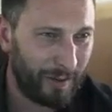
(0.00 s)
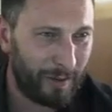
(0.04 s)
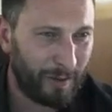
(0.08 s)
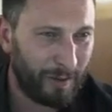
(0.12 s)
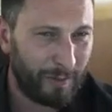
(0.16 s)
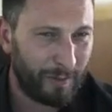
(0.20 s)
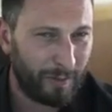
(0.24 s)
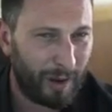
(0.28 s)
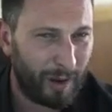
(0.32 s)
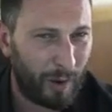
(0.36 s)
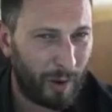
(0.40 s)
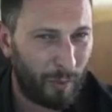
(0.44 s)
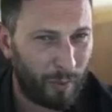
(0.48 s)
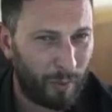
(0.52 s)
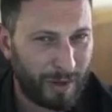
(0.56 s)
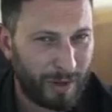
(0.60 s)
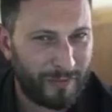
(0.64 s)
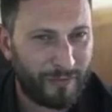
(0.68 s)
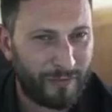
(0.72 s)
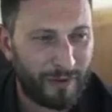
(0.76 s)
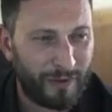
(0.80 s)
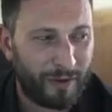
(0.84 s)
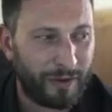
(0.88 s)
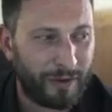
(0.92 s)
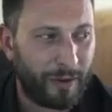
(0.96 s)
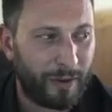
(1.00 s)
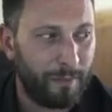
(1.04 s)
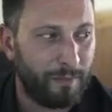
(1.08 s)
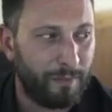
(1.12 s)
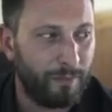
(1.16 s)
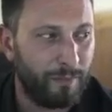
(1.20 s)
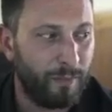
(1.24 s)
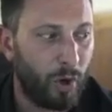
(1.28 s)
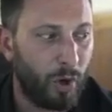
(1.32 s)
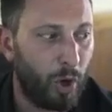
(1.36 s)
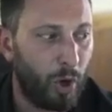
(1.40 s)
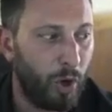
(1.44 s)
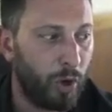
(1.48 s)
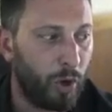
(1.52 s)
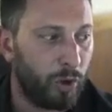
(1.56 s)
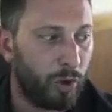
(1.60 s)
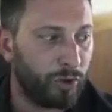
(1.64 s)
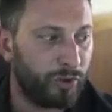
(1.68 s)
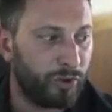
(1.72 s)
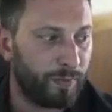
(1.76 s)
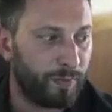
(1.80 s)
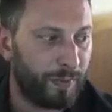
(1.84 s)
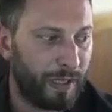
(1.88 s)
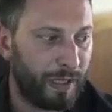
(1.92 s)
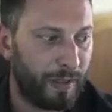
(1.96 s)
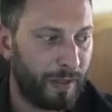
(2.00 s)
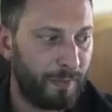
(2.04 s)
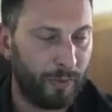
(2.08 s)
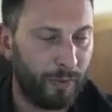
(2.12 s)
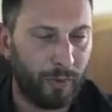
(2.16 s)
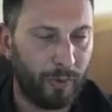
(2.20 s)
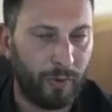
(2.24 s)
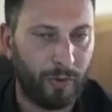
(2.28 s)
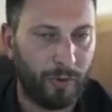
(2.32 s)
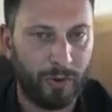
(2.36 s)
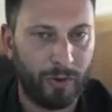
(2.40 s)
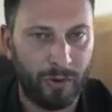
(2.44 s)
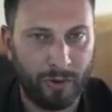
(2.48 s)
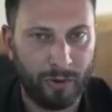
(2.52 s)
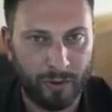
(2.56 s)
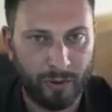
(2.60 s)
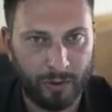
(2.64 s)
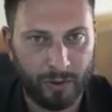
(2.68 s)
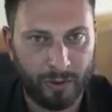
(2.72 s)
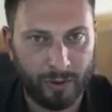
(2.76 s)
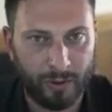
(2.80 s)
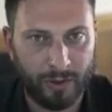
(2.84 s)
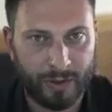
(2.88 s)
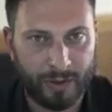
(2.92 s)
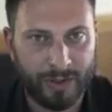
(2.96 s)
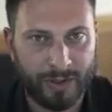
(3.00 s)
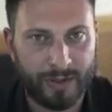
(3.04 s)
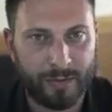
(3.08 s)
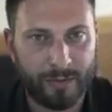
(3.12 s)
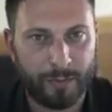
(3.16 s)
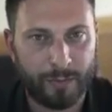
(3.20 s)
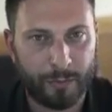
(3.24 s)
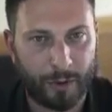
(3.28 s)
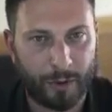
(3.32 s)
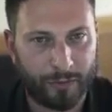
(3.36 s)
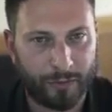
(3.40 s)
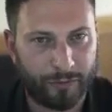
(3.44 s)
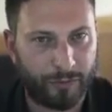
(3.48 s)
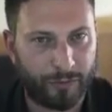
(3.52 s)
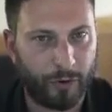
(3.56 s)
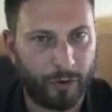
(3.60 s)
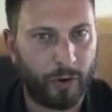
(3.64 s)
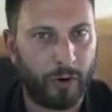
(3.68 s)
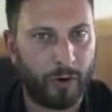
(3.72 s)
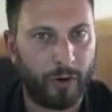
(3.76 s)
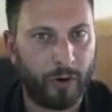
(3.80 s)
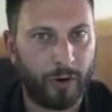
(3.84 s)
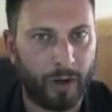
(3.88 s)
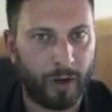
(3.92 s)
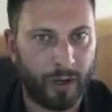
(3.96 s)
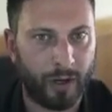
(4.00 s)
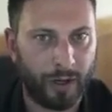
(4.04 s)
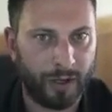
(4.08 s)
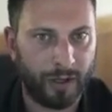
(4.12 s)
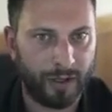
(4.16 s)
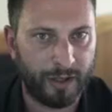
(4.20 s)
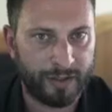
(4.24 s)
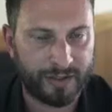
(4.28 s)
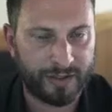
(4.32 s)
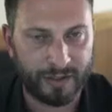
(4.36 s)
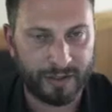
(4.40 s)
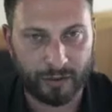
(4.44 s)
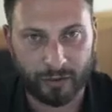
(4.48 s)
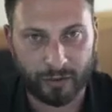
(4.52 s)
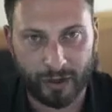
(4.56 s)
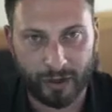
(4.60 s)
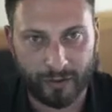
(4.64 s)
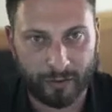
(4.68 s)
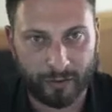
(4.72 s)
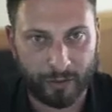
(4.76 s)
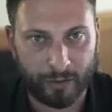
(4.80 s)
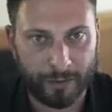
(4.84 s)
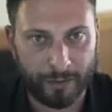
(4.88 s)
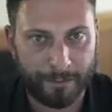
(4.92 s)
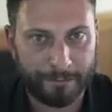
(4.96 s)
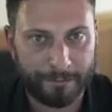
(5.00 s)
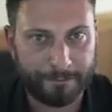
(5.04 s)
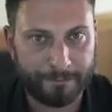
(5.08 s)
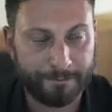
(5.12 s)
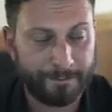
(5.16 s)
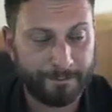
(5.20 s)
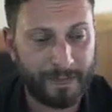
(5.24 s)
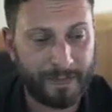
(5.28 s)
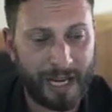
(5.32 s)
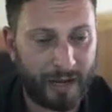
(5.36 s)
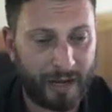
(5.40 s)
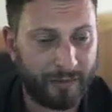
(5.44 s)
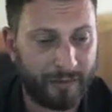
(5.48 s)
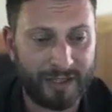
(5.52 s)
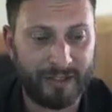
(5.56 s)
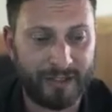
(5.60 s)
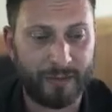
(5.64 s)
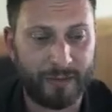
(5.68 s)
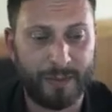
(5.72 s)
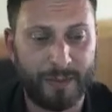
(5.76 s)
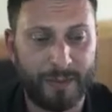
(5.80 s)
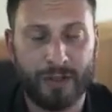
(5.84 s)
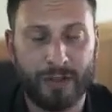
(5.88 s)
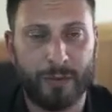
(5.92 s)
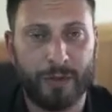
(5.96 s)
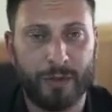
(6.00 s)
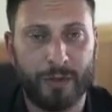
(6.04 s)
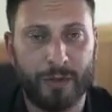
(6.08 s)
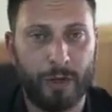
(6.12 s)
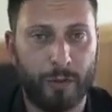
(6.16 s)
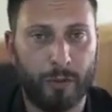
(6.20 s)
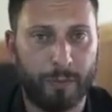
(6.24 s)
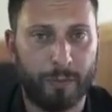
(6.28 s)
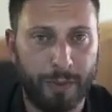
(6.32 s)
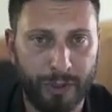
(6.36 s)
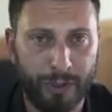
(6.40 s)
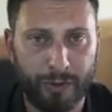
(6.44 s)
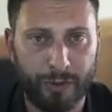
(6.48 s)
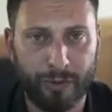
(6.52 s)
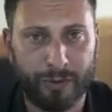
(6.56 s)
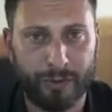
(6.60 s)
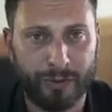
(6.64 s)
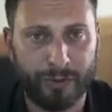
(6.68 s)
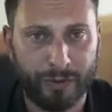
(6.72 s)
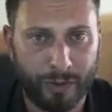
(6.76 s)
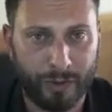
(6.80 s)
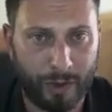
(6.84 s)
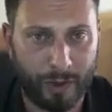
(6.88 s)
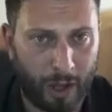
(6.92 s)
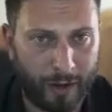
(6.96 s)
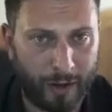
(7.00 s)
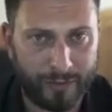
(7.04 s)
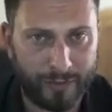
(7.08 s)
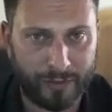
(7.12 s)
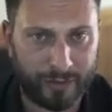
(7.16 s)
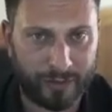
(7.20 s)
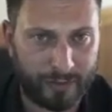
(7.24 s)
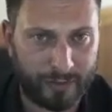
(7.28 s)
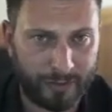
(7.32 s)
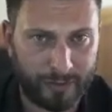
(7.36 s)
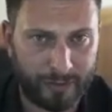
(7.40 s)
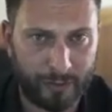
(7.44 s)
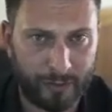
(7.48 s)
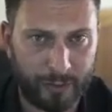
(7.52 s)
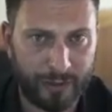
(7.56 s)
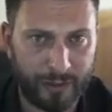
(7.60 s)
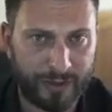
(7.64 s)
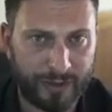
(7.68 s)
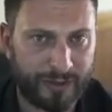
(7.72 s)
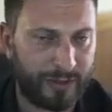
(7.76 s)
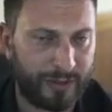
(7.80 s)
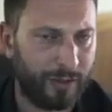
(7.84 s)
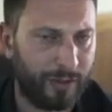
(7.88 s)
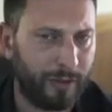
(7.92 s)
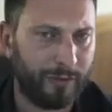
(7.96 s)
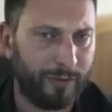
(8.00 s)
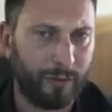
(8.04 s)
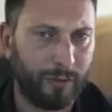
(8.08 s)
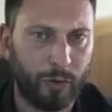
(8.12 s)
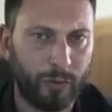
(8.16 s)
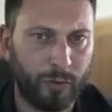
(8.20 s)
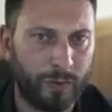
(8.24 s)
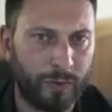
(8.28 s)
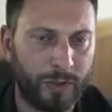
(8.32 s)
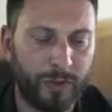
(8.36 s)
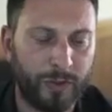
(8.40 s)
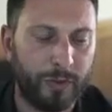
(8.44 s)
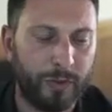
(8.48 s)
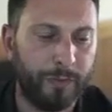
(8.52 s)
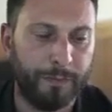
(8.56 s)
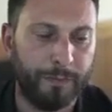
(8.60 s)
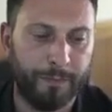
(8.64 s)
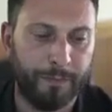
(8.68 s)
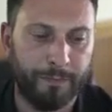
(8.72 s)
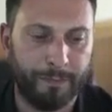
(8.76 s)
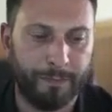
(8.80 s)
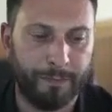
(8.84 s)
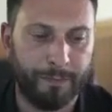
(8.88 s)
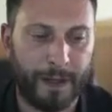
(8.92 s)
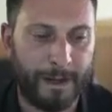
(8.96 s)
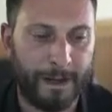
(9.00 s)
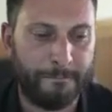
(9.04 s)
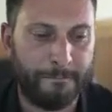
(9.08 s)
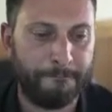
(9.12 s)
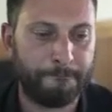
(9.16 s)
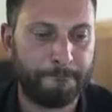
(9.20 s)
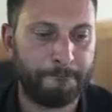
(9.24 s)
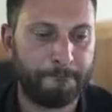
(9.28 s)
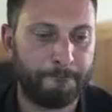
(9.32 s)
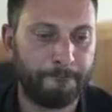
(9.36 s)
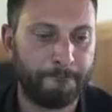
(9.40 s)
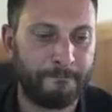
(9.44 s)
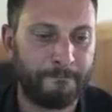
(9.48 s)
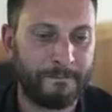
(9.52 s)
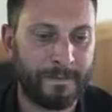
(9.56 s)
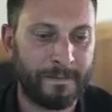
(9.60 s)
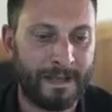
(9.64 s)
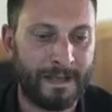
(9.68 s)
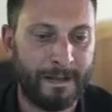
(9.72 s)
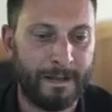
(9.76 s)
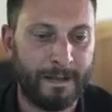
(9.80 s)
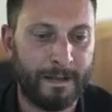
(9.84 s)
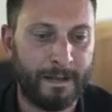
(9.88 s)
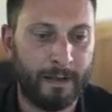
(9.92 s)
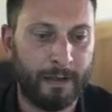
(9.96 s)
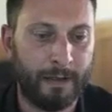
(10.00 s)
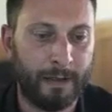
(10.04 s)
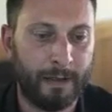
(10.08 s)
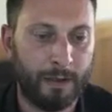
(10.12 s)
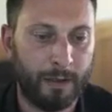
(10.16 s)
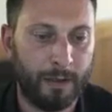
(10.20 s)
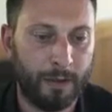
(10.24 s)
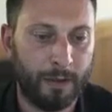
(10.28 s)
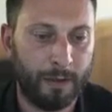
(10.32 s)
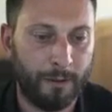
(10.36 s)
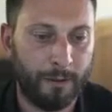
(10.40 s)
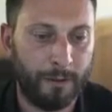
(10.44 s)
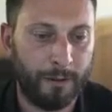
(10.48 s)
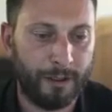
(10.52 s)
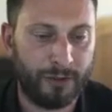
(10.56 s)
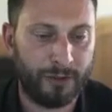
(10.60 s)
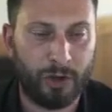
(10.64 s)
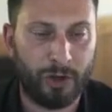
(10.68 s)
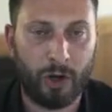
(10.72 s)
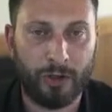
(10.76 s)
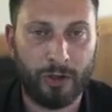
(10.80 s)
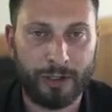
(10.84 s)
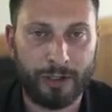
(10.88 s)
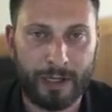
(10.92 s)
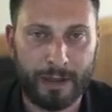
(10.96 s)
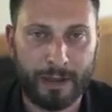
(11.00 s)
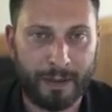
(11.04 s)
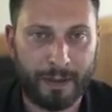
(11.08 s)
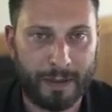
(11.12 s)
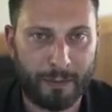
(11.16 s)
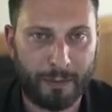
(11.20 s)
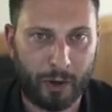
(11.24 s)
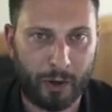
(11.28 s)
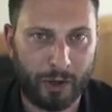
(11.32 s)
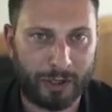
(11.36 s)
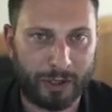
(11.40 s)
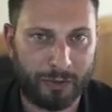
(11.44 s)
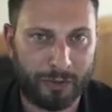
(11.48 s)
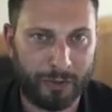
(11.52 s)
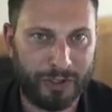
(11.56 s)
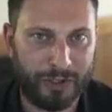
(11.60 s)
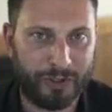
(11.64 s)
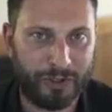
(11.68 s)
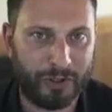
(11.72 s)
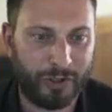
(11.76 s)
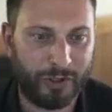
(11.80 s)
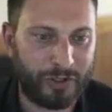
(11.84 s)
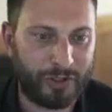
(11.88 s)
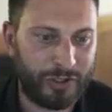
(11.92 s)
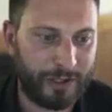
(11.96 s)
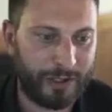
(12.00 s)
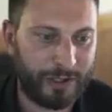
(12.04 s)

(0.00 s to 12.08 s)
we found that most people prefer a single level. Now, that doesn't mean that we don't build loft units still. Of course we do. But it's all done by market research.